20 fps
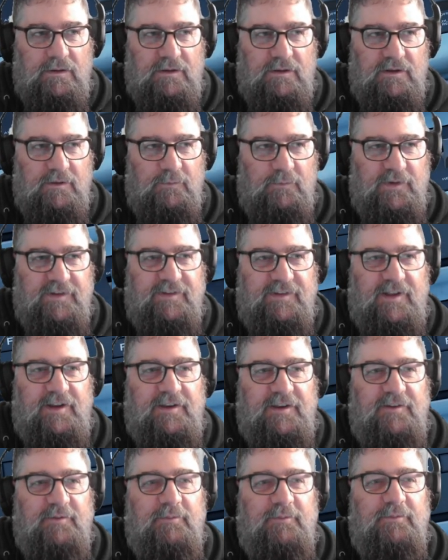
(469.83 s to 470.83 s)
And we're
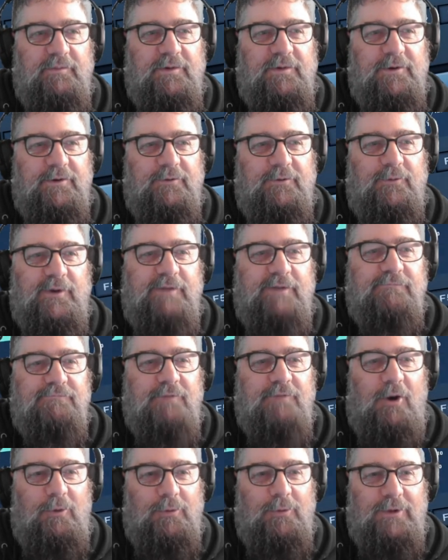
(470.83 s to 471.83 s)
starting to move. We're
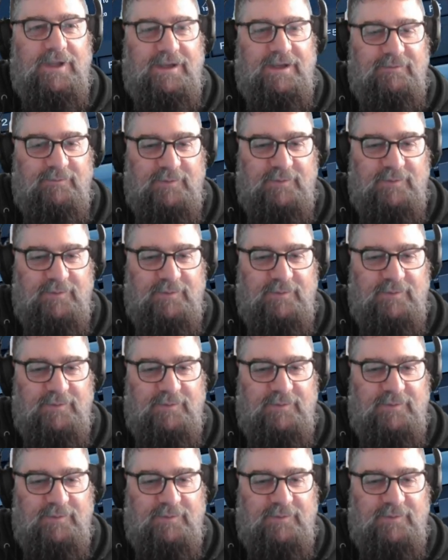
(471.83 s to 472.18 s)
rolling,